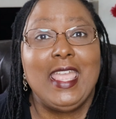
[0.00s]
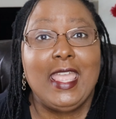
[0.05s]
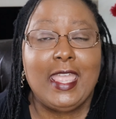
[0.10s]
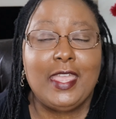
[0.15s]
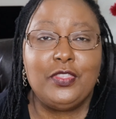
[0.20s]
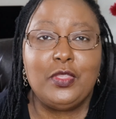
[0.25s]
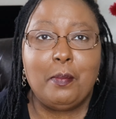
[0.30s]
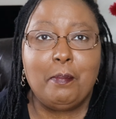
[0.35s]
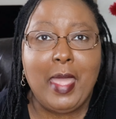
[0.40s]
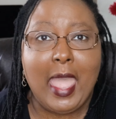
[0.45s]

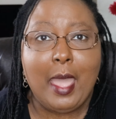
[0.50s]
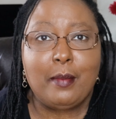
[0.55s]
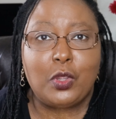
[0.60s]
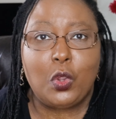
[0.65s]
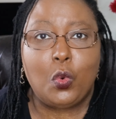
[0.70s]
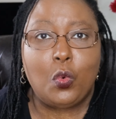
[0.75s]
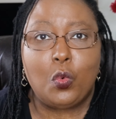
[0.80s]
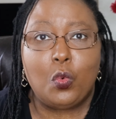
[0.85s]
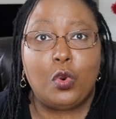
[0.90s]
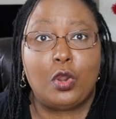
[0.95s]
In the Mac
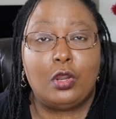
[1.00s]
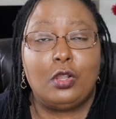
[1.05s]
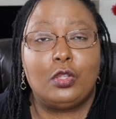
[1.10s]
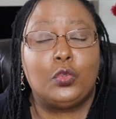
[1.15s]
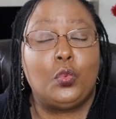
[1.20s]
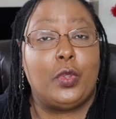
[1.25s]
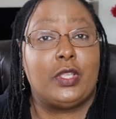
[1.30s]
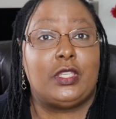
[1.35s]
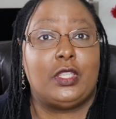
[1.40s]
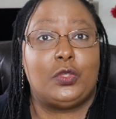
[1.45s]

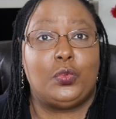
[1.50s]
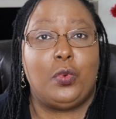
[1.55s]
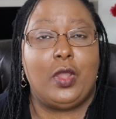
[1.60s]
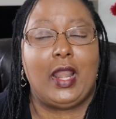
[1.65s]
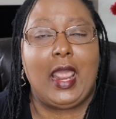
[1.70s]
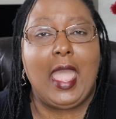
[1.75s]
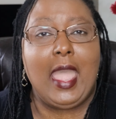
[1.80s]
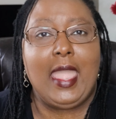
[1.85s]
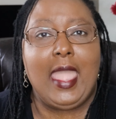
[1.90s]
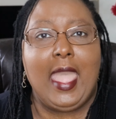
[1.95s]
world, which is
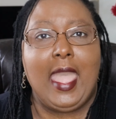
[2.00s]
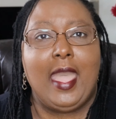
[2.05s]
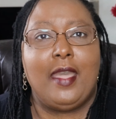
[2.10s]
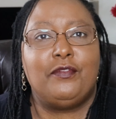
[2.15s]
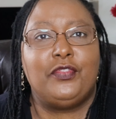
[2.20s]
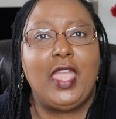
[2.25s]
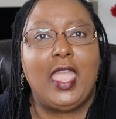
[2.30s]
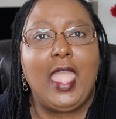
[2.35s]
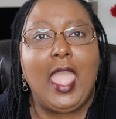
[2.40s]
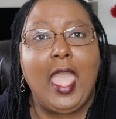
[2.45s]
what I
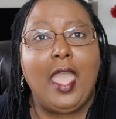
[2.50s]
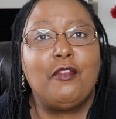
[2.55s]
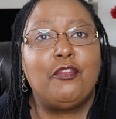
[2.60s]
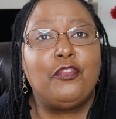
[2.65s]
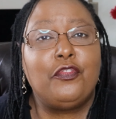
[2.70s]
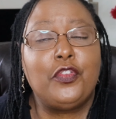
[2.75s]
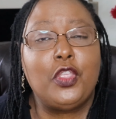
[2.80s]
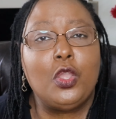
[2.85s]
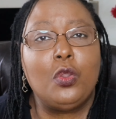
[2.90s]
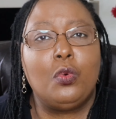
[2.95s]
have, they have
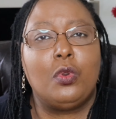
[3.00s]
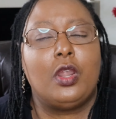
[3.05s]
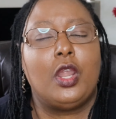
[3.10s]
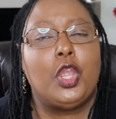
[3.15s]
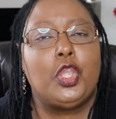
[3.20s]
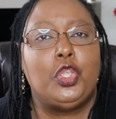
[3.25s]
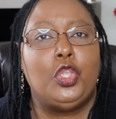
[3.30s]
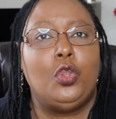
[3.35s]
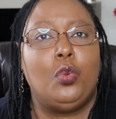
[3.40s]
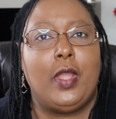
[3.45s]
fewer
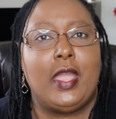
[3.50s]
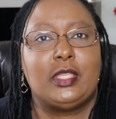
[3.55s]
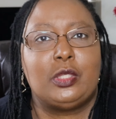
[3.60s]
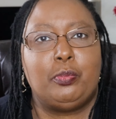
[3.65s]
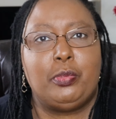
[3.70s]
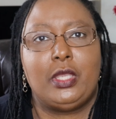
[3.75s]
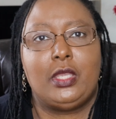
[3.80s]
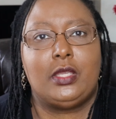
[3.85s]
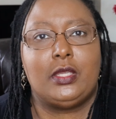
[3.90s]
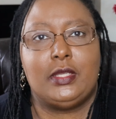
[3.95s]

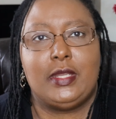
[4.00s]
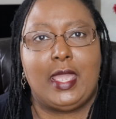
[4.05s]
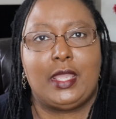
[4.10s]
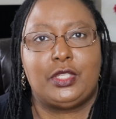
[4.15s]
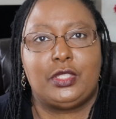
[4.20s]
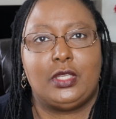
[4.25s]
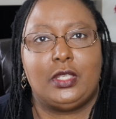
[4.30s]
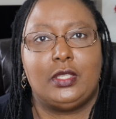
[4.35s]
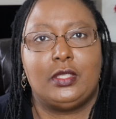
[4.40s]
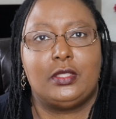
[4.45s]
USB
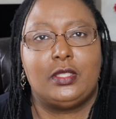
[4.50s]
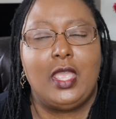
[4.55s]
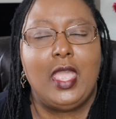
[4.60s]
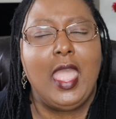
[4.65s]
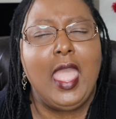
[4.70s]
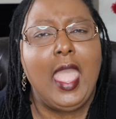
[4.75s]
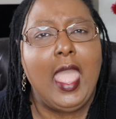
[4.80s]
connections.